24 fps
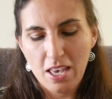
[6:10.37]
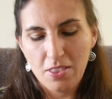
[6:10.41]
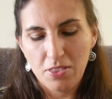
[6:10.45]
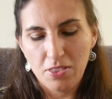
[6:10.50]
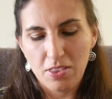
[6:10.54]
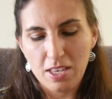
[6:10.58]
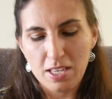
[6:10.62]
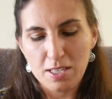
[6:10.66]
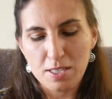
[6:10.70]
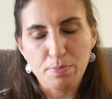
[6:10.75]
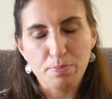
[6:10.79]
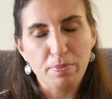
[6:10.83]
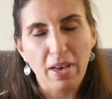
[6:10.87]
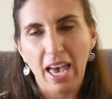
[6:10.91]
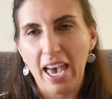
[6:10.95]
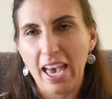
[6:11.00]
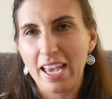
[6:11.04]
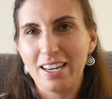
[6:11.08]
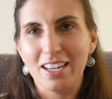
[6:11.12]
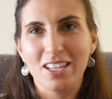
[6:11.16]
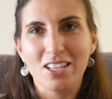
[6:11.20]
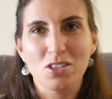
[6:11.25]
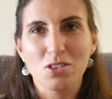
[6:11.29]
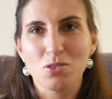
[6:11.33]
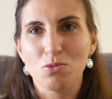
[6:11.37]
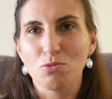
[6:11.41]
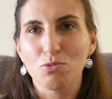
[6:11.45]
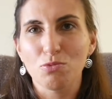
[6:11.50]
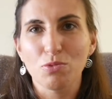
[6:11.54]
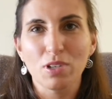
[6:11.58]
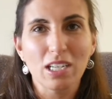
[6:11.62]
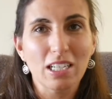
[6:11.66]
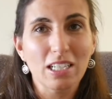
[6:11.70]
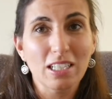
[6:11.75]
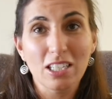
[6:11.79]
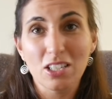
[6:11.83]
These magnets
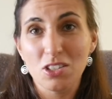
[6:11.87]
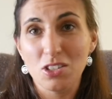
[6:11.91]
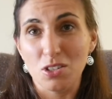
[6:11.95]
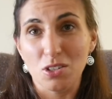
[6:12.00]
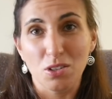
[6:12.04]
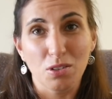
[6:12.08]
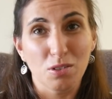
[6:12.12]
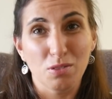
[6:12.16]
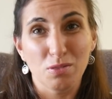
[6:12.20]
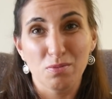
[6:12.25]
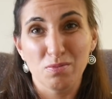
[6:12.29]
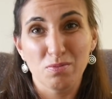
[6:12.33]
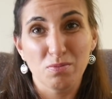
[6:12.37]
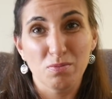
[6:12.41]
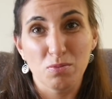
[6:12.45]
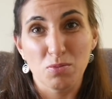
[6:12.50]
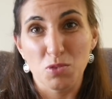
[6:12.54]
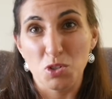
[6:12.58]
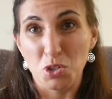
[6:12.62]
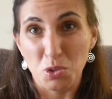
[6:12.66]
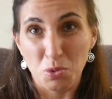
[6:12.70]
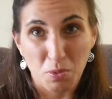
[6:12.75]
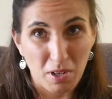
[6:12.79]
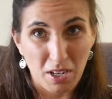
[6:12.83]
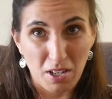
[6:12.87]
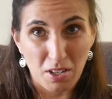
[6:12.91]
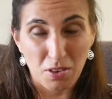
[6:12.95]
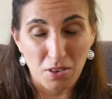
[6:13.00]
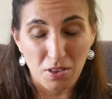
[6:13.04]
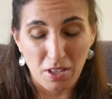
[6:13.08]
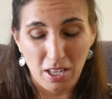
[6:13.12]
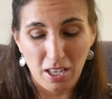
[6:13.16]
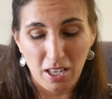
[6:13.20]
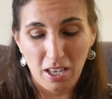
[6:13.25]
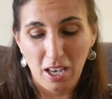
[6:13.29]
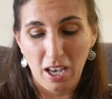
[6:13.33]
really don't do
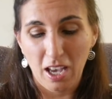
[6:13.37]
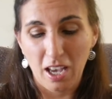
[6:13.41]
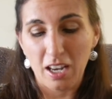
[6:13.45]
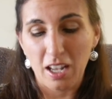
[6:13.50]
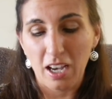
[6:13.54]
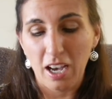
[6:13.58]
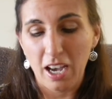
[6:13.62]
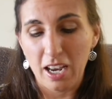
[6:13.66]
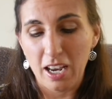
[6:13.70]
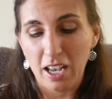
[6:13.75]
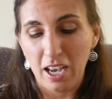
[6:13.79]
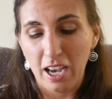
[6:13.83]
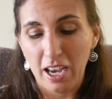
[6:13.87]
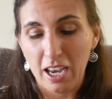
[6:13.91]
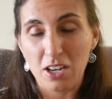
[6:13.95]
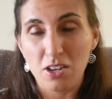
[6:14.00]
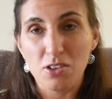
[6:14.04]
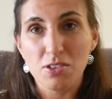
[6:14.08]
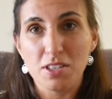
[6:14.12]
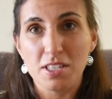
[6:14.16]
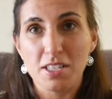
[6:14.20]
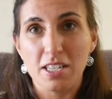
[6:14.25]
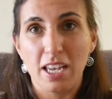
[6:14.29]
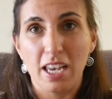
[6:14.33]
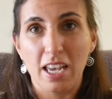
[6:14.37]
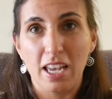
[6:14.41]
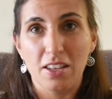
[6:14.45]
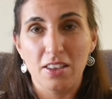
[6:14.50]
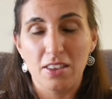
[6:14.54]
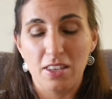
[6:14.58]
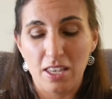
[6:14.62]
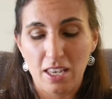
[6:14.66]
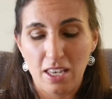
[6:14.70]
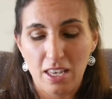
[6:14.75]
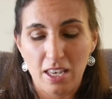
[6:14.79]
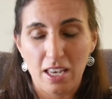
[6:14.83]
anything, and I understand
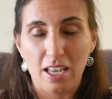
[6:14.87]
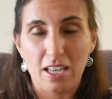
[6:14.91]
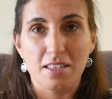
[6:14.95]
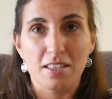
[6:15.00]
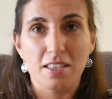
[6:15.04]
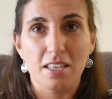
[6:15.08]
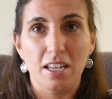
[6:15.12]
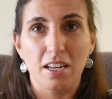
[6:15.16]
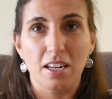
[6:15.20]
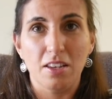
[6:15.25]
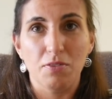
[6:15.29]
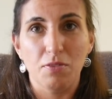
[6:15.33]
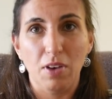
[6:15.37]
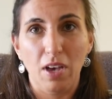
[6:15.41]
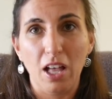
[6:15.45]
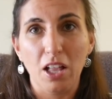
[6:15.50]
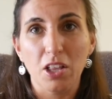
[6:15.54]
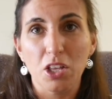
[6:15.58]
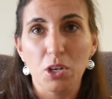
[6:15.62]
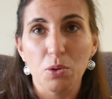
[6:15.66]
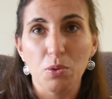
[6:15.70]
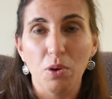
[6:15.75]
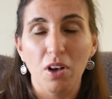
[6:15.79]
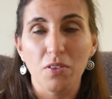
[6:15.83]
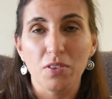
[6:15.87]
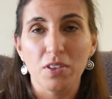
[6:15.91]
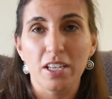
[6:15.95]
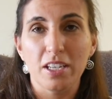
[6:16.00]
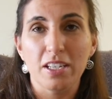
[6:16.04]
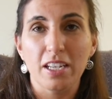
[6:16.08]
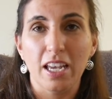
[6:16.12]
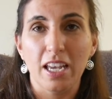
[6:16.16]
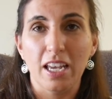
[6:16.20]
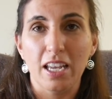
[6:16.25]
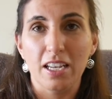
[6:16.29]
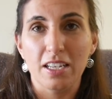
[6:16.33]
the aesthetic value of
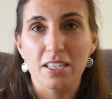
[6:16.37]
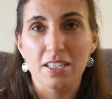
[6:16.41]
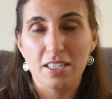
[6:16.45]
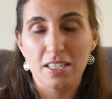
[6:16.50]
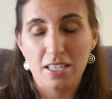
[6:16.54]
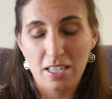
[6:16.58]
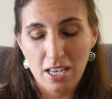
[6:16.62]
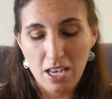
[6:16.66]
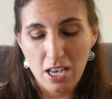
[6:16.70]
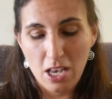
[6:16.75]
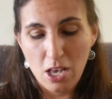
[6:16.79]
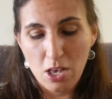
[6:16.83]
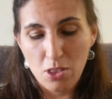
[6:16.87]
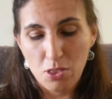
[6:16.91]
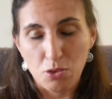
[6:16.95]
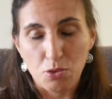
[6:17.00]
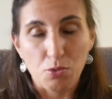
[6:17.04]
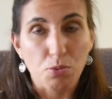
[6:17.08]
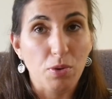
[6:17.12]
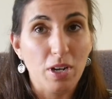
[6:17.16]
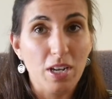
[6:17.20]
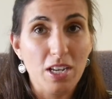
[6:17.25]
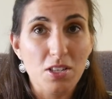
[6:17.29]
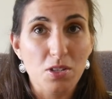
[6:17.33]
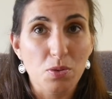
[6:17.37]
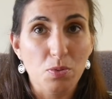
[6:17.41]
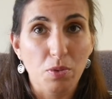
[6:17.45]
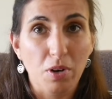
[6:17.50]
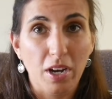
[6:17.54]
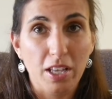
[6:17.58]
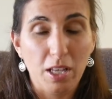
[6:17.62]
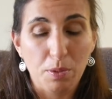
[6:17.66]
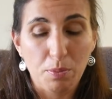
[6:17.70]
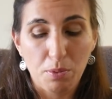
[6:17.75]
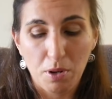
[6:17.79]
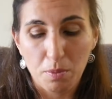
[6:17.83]
it and the reason
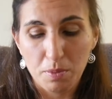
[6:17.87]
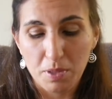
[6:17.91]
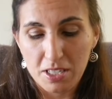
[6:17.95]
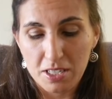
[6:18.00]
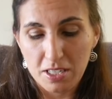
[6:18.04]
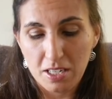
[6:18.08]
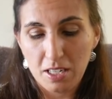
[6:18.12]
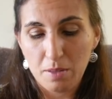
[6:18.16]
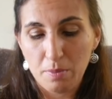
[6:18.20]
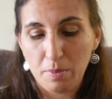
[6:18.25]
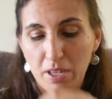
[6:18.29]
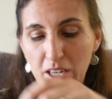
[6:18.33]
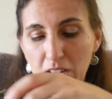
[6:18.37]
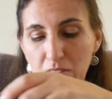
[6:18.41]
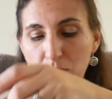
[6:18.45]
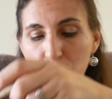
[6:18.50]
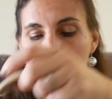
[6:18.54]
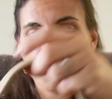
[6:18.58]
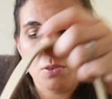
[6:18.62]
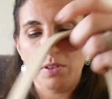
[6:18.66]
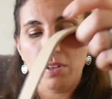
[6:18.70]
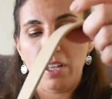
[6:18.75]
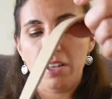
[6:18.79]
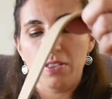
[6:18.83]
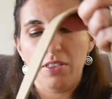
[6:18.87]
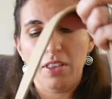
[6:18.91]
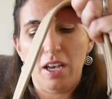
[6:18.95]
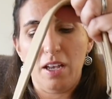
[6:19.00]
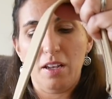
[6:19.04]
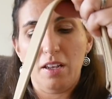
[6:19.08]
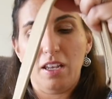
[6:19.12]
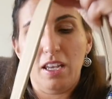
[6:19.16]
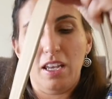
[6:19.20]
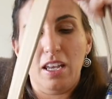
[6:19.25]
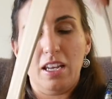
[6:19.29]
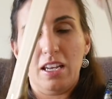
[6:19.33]
why they probably did it. I mean, if you do it like
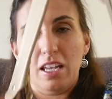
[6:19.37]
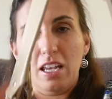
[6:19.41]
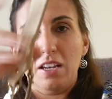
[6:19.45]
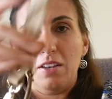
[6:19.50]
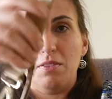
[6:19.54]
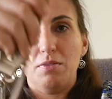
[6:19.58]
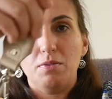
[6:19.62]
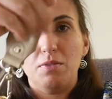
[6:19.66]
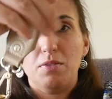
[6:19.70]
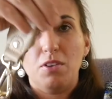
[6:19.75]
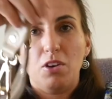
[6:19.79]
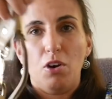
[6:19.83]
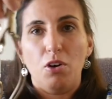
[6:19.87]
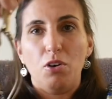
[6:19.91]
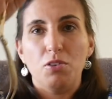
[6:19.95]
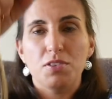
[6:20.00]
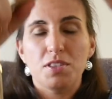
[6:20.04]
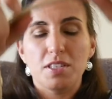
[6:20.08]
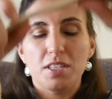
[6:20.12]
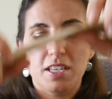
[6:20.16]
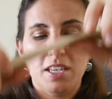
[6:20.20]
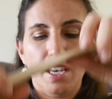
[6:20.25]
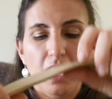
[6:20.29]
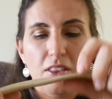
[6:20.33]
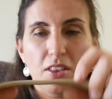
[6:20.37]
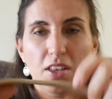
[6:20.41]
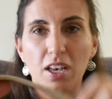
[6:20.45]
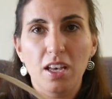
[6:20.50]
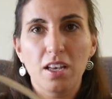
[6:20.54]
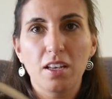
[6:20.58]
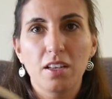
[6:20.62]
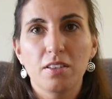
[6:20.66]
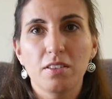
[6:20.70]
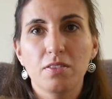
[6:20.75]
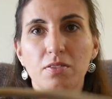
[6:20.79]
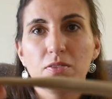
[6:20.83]
that, it goes
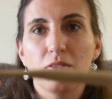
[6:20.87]
together,